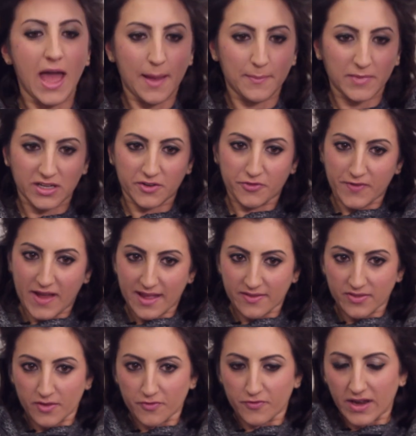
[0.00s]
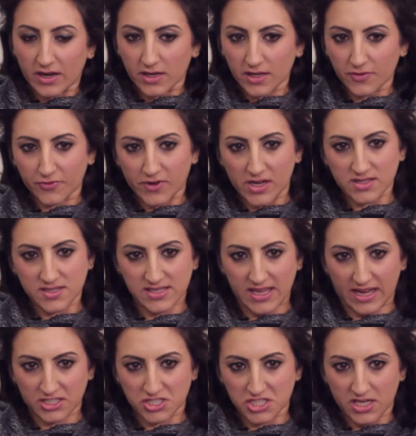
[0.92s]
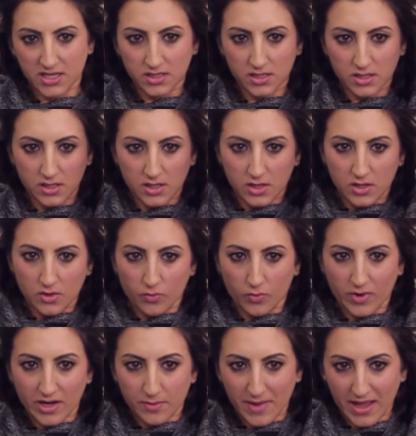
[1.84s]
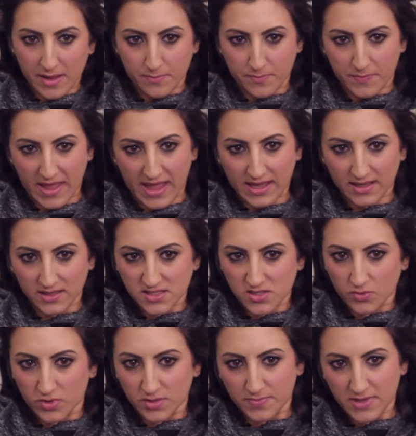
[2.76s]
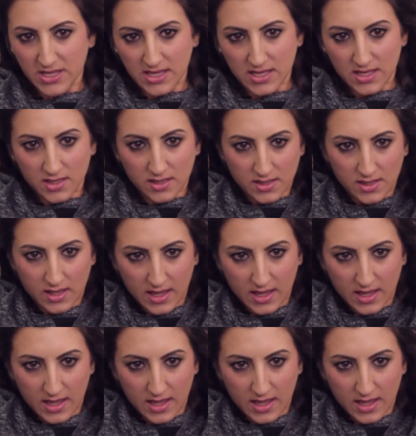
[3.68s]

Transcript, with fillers: I'm gonna find the very front section where my bangs would be,